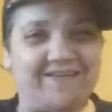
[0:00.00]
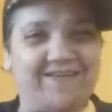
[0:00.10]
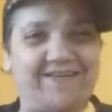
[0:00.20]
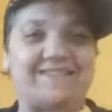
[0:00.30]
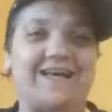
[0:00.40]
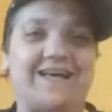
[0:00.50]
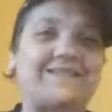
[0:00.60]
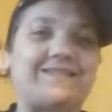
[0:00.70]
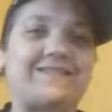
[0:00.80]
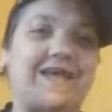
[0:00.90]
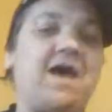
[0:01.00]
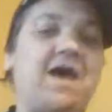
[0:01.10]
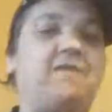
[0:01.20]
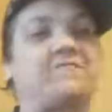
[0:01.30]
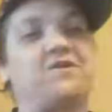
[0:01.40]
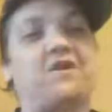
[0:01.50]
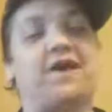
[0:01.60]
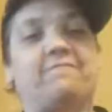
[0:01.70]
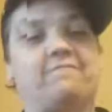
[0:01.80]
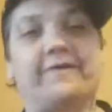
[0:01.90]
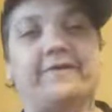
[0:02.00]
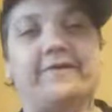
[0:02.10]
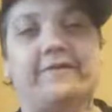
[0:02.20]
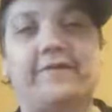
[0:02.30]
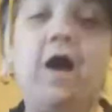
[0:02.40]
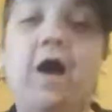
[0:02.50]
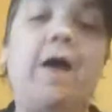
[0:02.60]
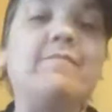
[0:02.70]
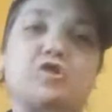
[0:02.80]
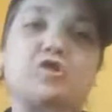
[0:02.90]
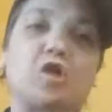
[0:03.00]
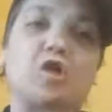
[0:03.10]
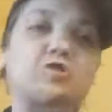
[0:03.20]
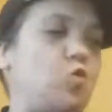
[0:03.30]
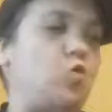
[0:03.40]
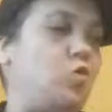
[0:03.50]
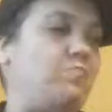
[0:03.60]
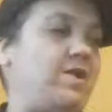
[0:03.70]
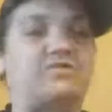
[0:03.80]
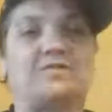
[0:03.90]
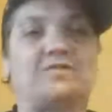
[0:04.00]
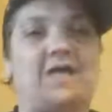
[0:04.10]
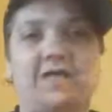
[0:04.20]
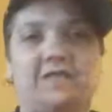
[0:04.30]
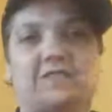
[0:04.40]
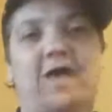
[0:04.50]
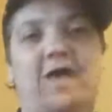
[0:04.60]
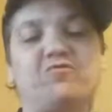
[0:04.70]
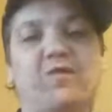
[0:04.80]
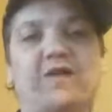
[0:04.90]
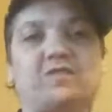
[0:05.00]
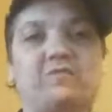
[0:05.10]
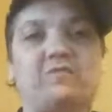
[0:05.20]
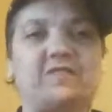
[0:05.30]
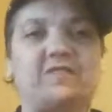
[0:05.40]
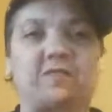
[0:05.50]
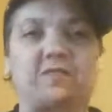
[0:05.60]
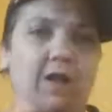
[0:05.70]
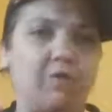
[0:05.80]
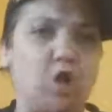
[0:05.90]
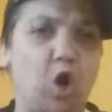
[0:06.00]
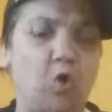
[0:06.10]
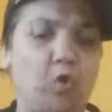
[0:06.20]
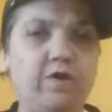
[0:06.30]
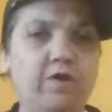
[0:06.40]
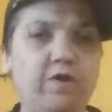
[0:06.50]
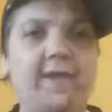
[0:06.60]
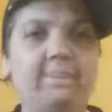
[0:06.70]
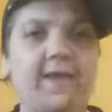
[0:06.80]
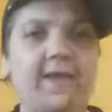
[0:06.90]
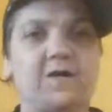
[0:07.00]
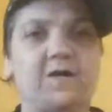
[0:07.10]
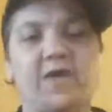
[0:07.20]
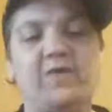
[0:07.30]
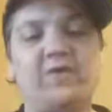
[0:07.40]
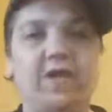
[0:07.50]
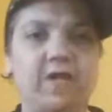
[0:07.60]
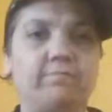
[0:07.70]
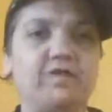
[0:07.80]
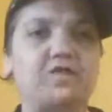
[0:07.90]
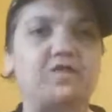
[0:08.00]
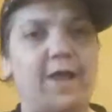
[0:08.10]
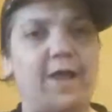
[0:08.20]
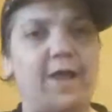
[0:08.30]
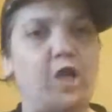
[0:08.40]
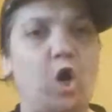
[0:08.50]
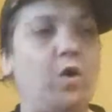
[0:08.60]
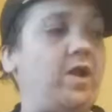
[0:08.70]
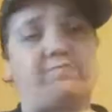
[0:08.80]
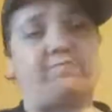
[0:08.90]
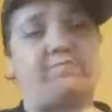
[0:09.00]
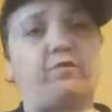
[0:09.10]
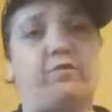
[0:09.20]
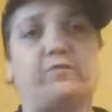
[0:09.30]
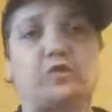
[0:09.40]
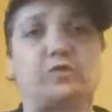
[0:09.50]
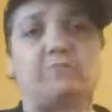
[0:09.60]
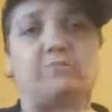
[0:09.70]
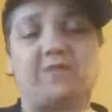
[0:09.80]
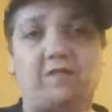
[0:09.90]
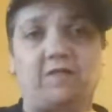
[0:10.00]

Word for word: I liked half and the other half I didn't I mean the shirt's cool but I'm just not into that you know it has to be like something I know like um, an image that I know and I never heard of the Church of Black Lock.